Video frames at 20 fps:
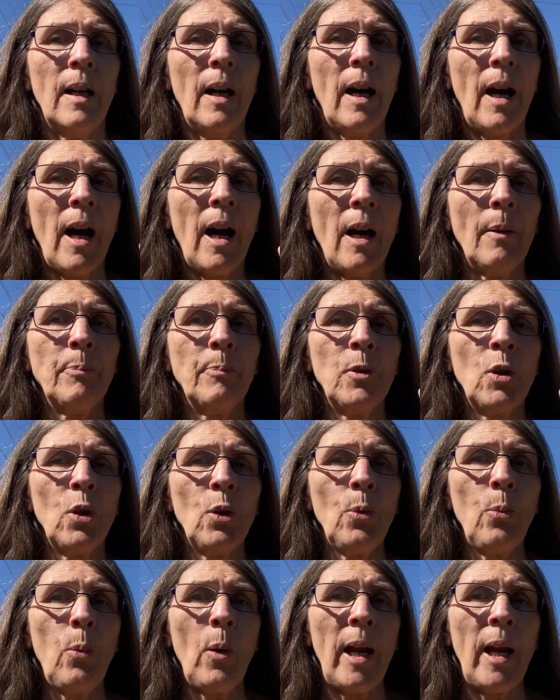up
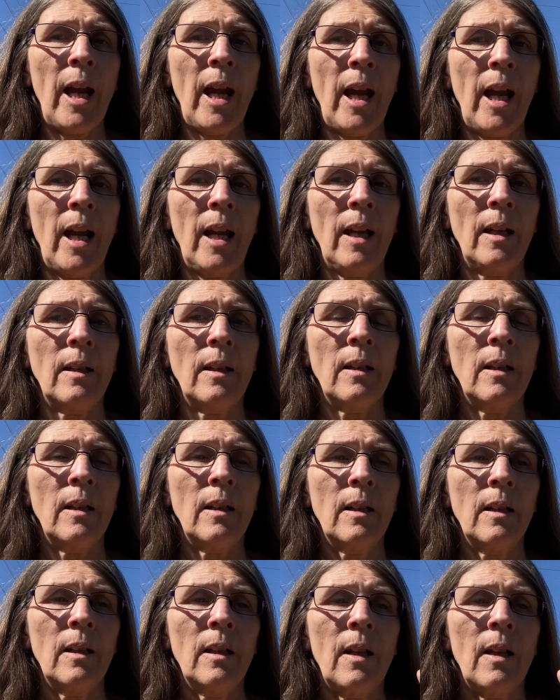to where
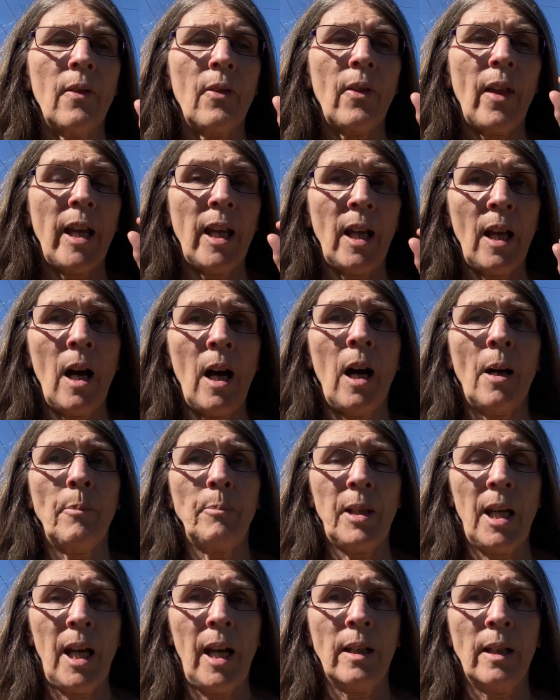they calm
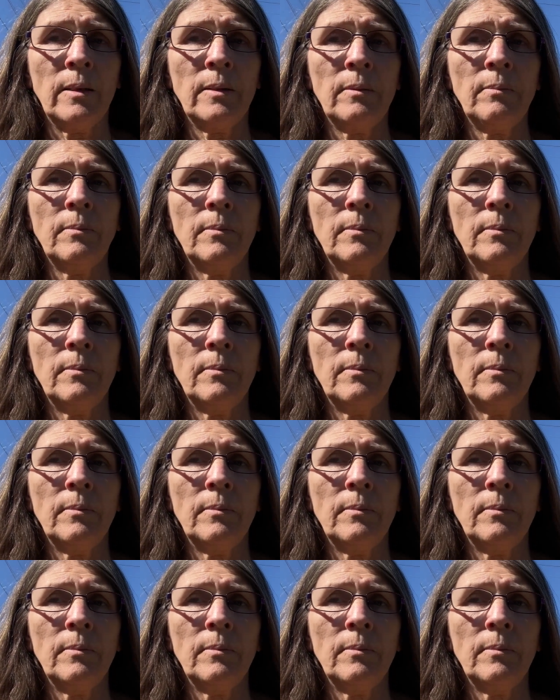down